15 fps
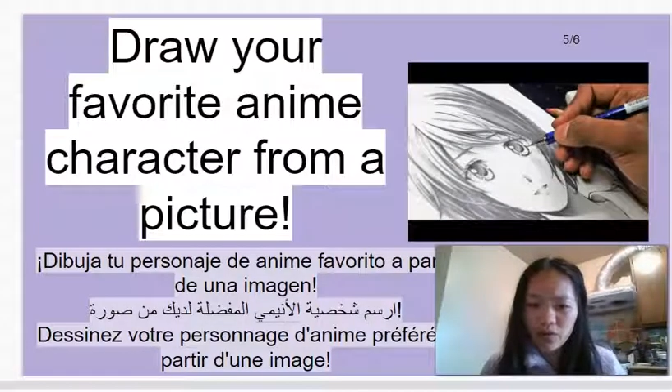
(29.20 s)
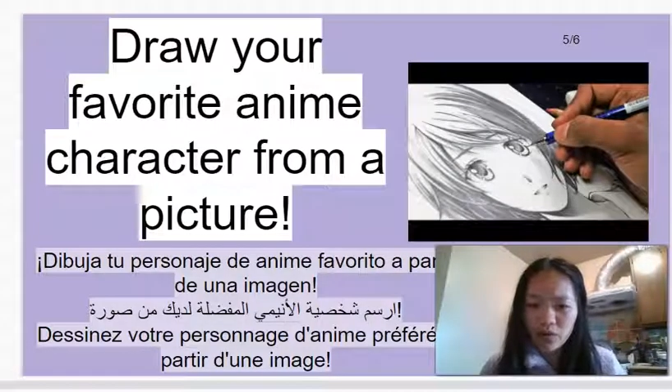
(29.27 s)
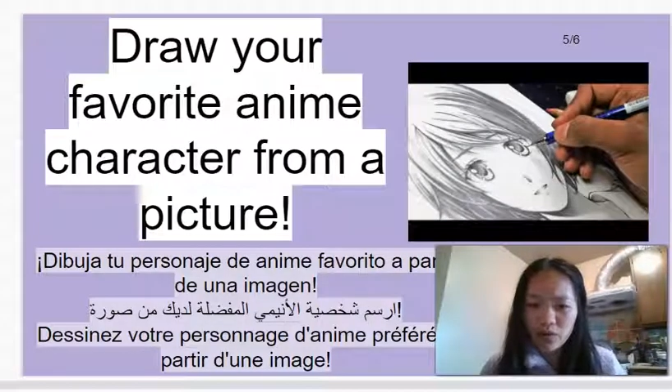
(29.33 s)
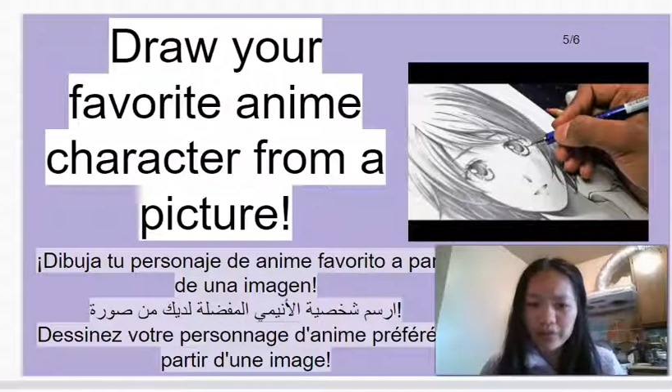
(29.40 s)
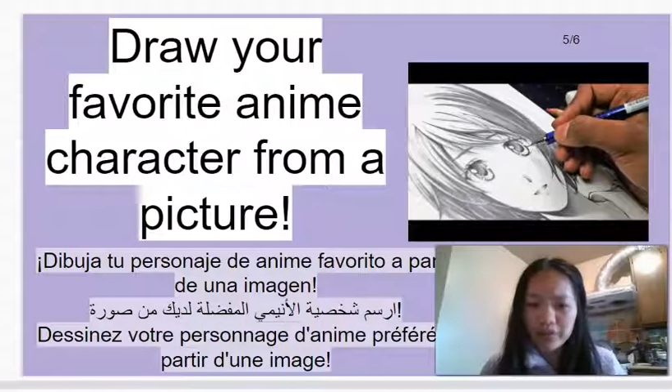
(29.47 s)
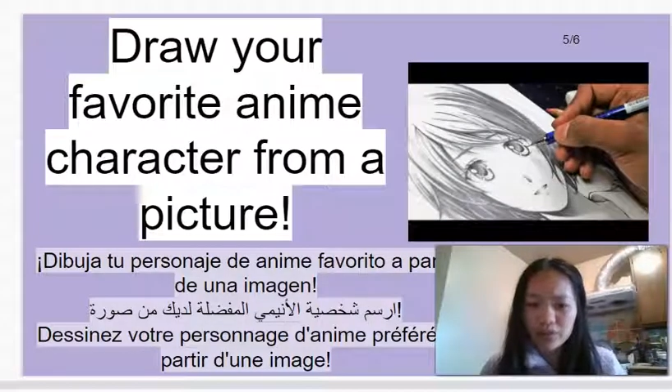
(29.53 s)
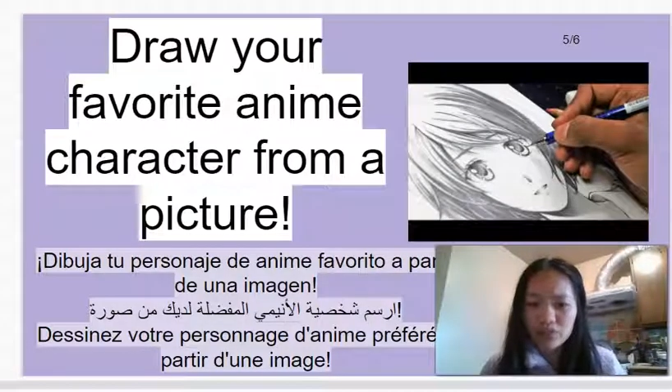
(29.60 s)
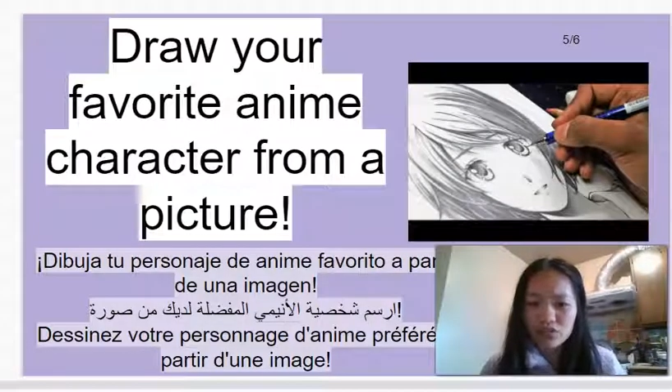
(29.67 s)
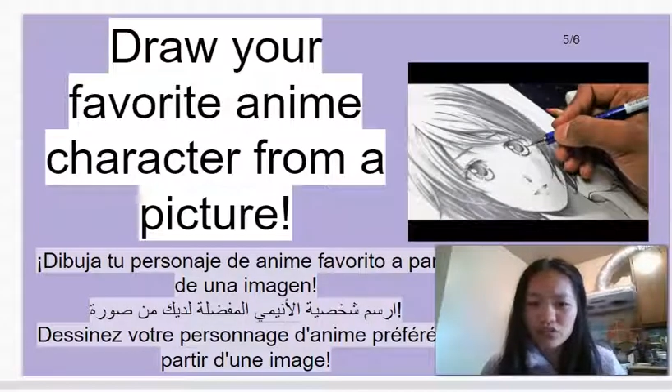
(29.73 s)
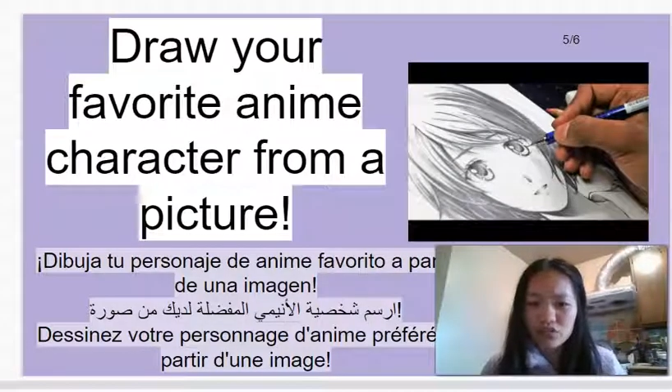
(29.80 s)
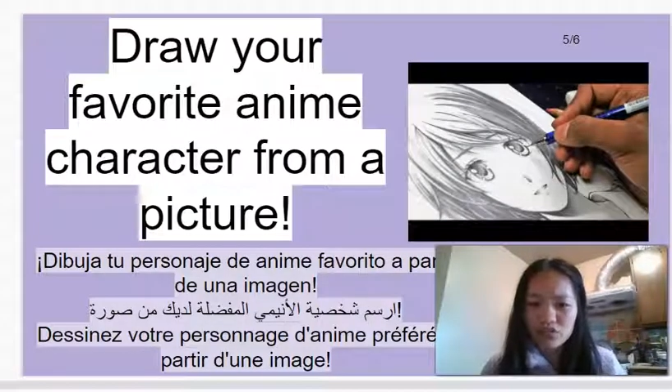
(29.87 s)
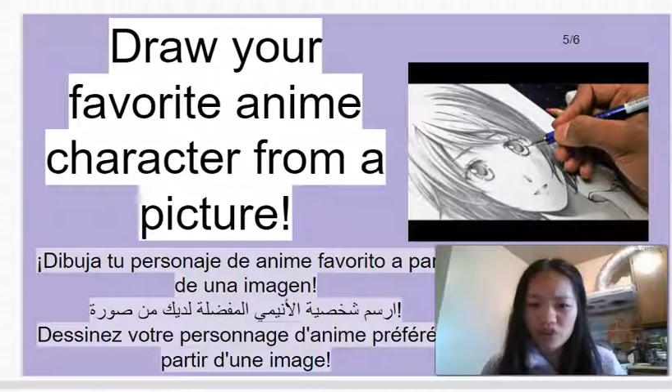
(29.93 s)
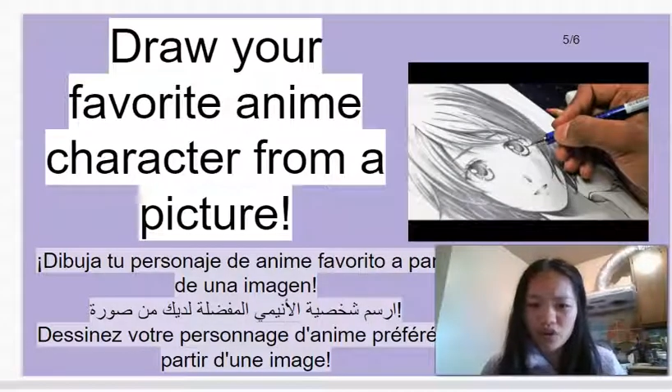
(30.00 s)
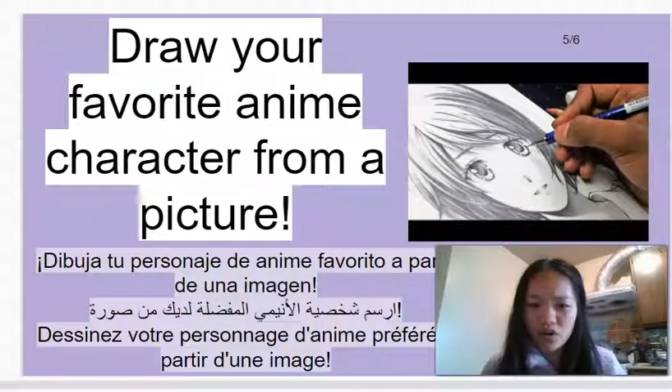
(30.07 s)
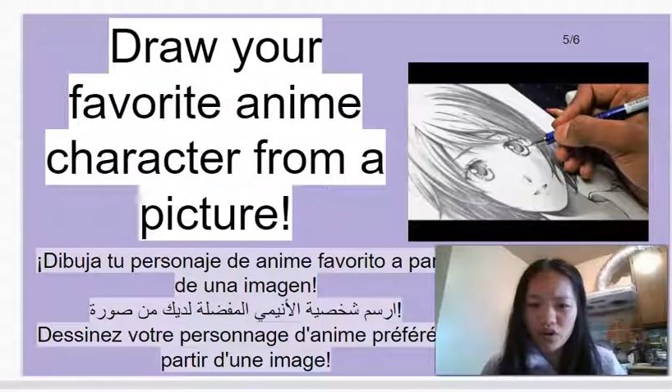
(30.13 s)
going to
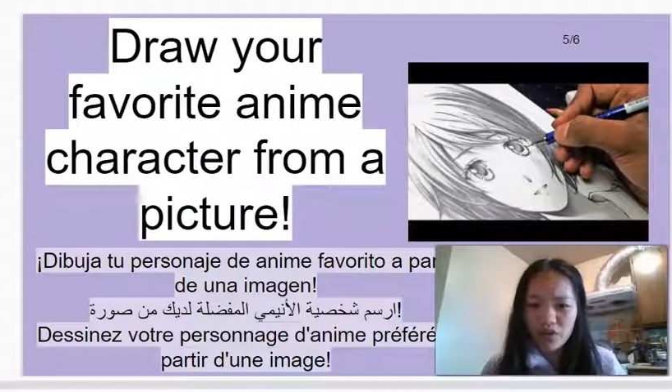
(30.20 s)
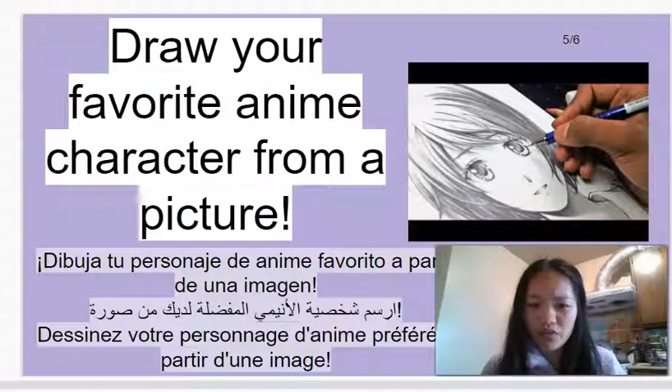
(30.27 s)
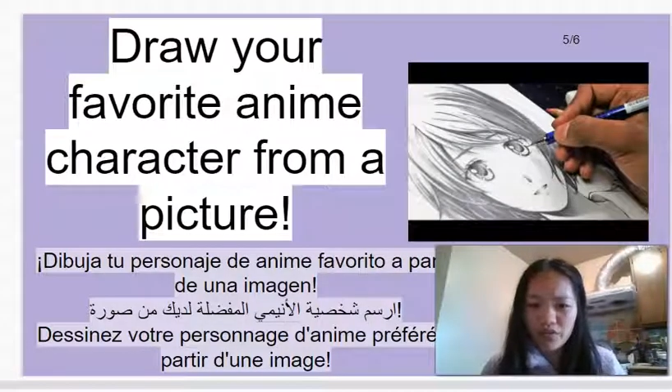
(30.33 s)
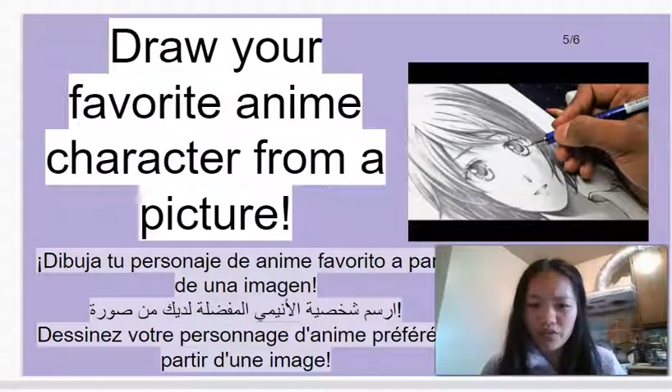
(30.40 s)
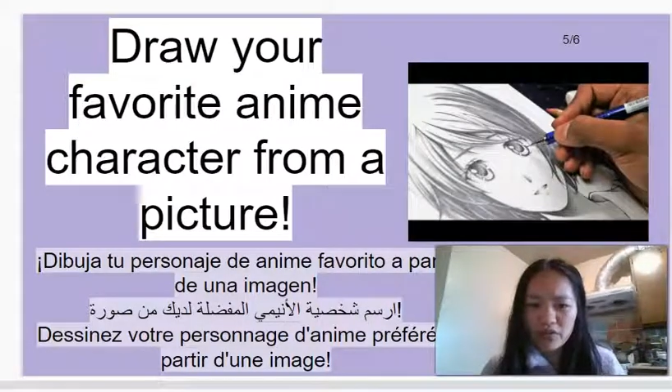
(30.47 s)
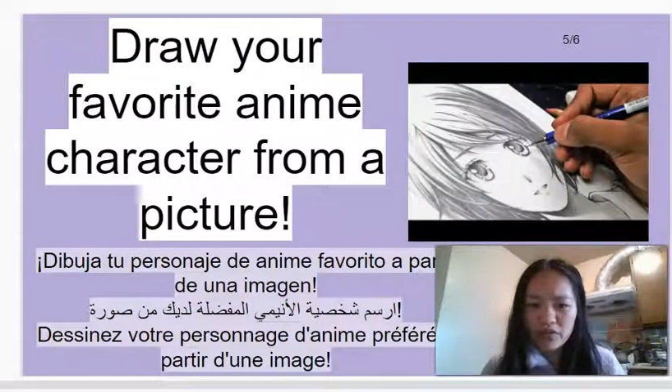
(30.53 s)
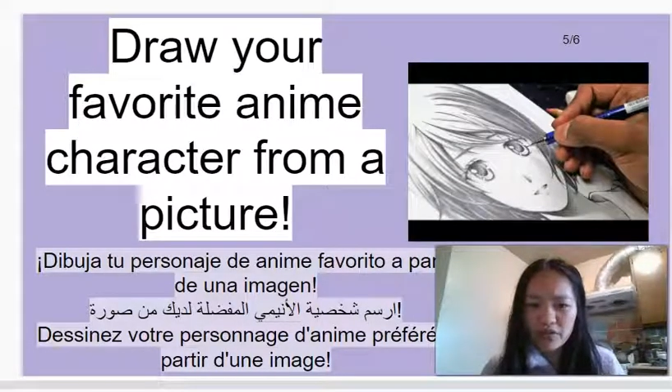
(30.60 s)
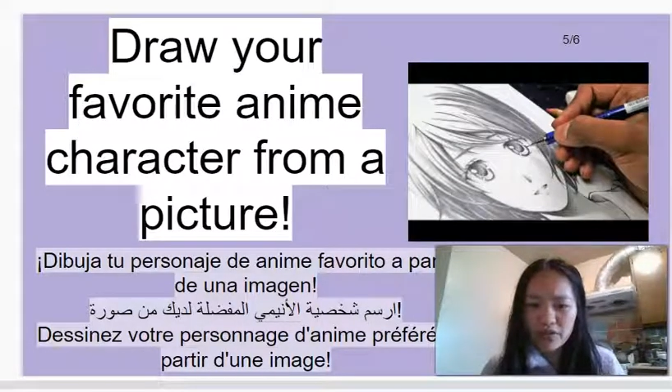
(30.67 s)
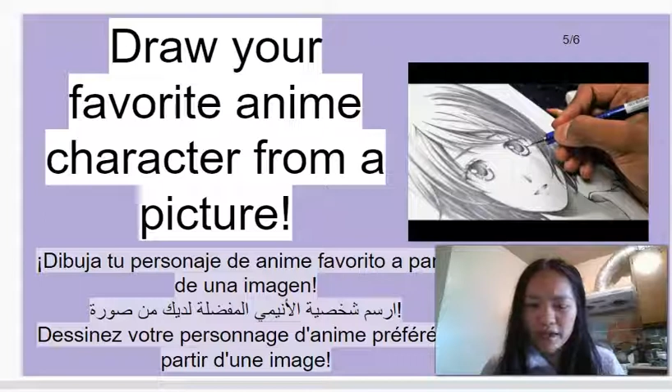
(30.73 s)
draw your favorite